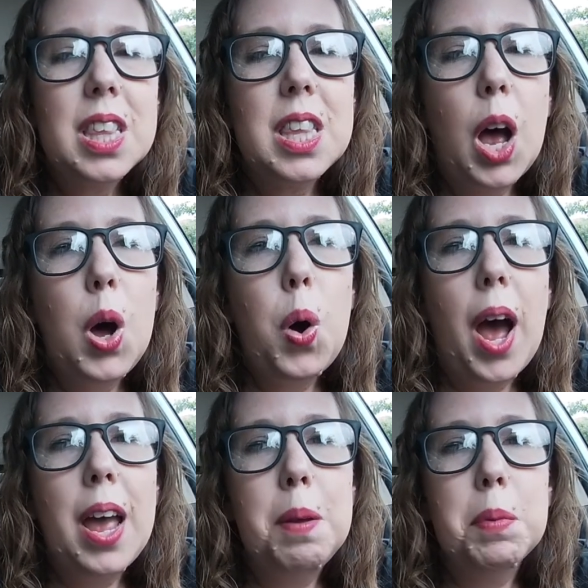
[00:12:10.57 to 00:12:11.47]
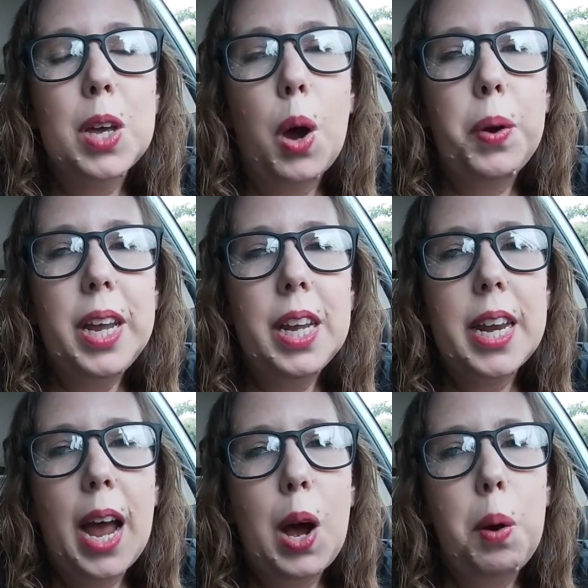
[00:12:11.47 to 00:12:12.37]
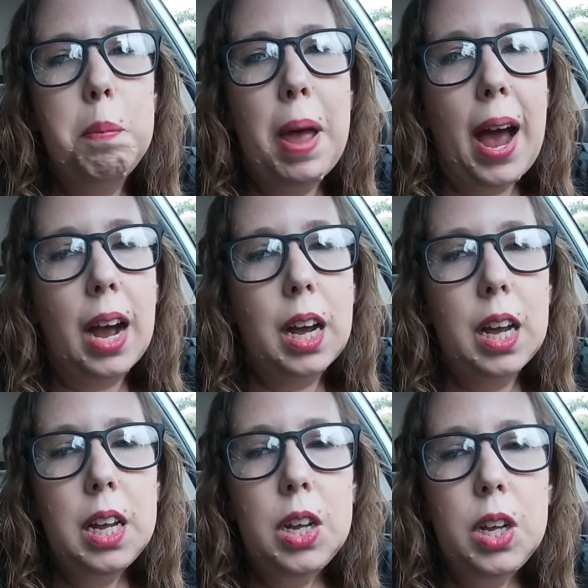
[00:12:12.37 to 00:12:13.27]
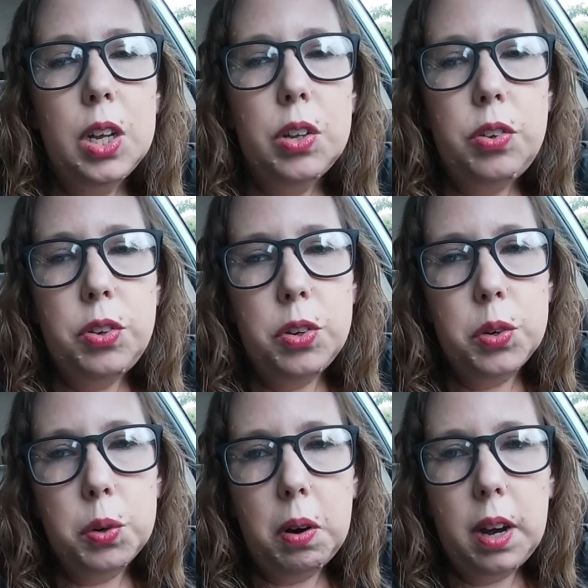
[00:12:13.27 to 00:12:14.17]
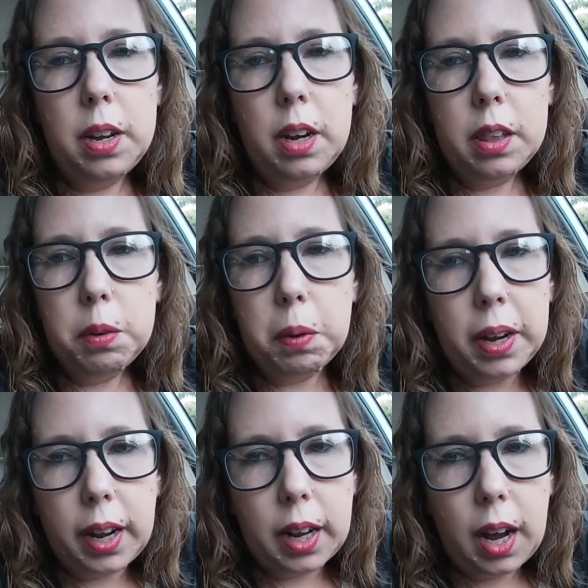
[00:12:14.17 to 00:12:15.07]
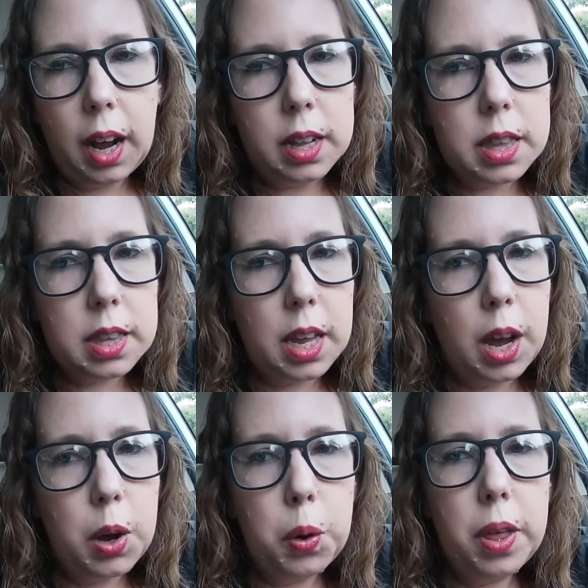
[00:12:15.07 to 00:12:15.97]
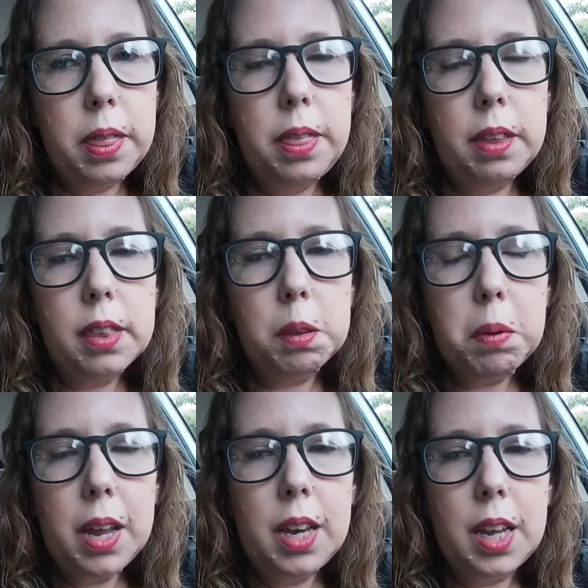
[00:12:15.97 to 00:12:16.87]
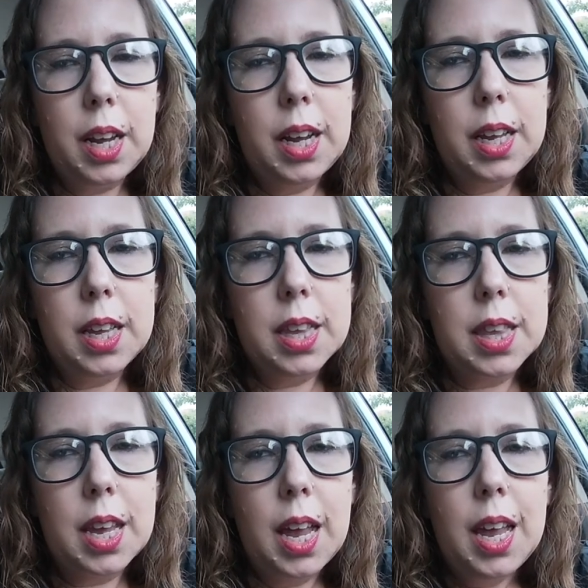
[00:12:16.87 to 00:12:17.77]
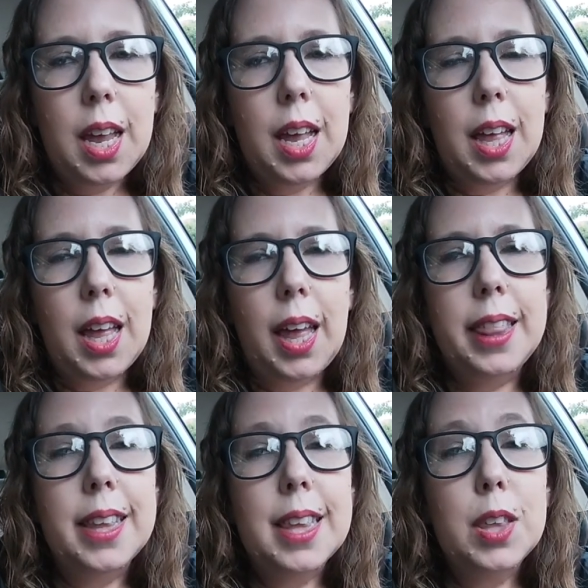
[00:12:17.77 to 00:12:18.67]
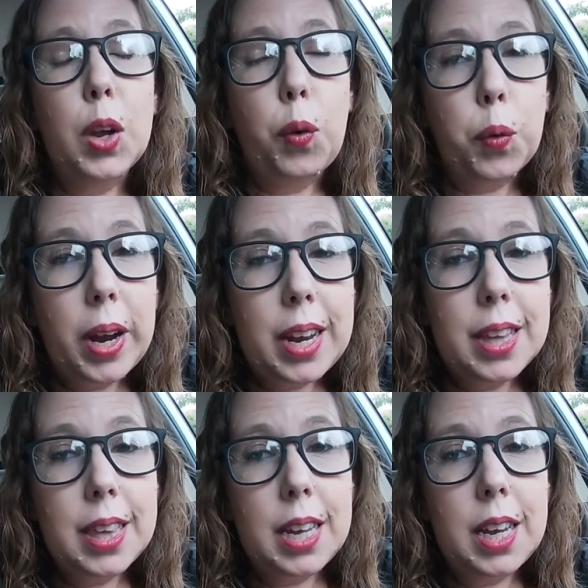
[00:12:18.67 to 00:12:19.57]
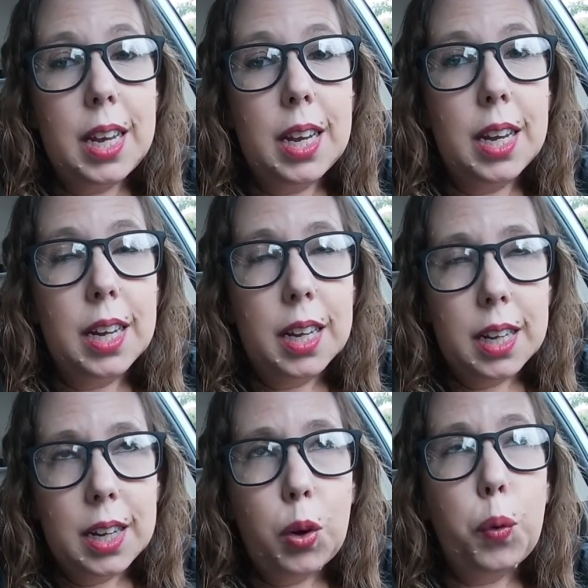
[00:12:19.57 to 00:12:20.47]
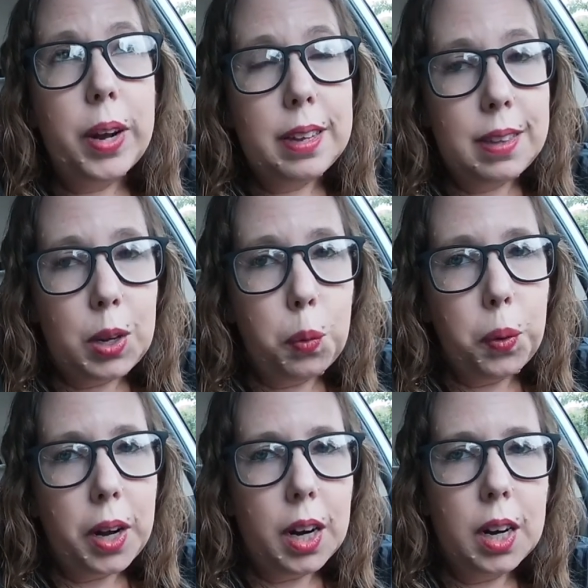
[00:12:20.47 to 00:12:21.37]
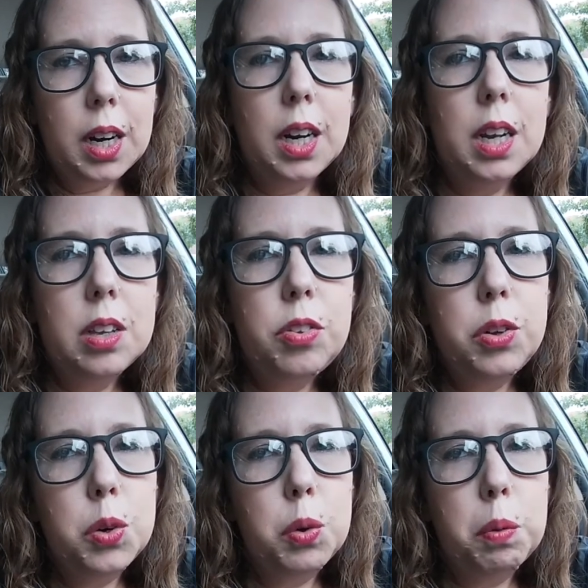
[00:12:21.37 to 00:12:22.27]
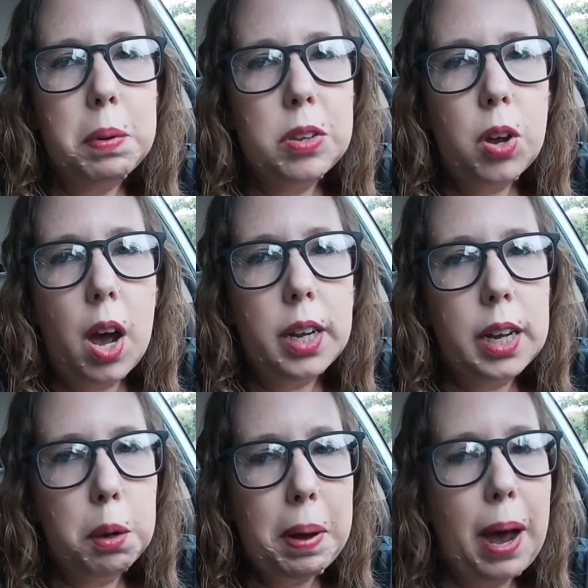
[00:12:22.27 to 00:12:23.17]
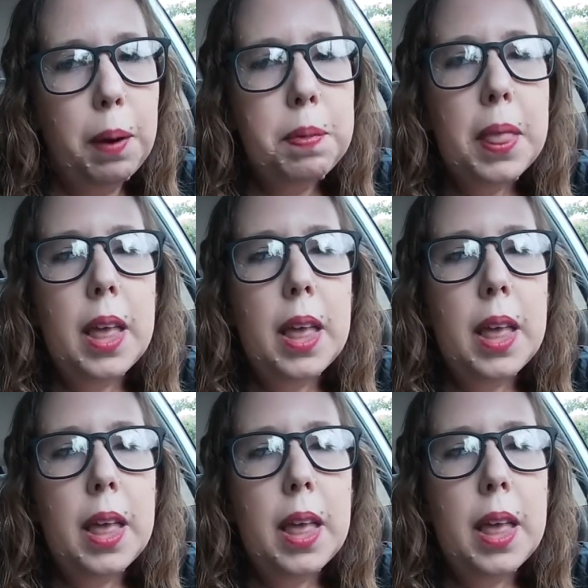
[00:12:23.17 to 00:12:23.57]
So I'm going now back to another one I got so this one is, and this is a crazy, crazy order to be talking about.